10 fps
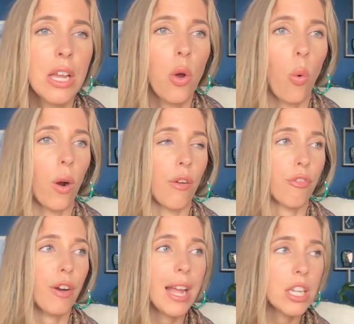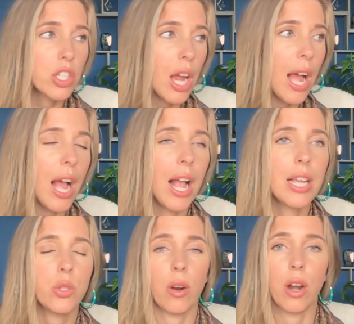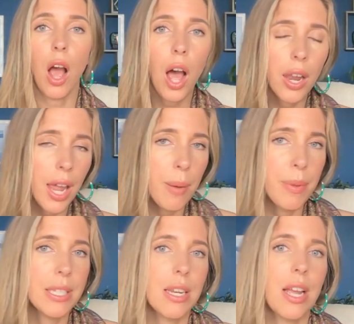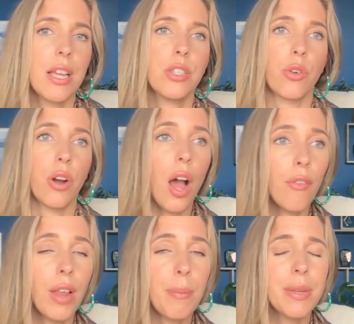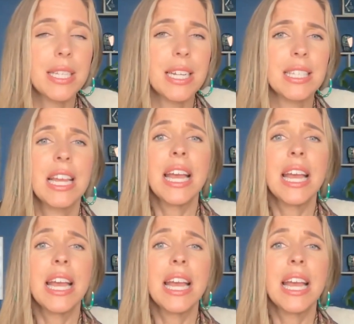or a franchise or an online business or an offline business,